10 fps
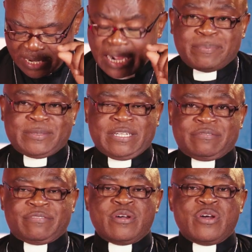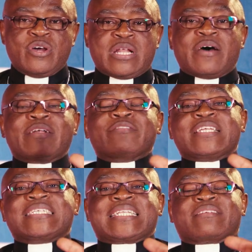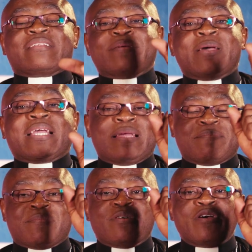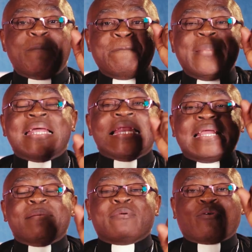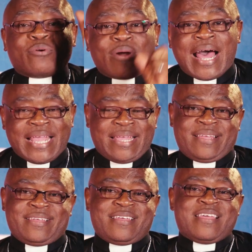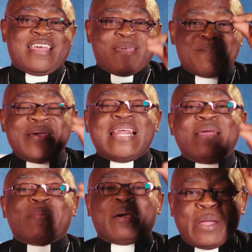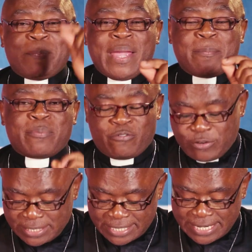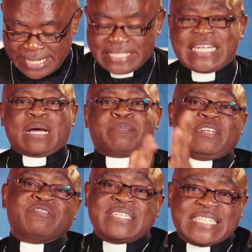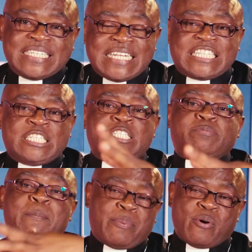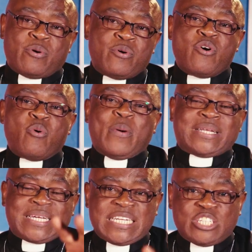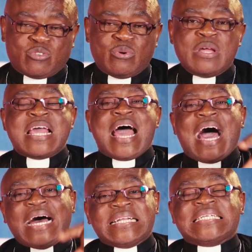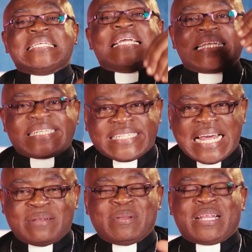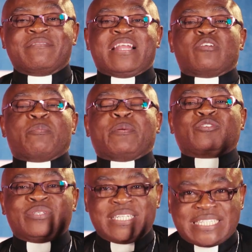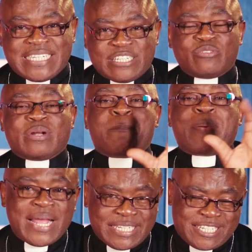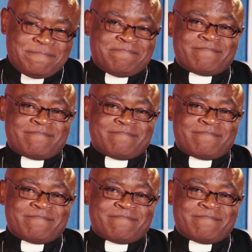captive. Now, one of the things that made him cry, made him a weeping prophet, is the captivity that these people were taken into. And yet, they had been given an opportunity to repent,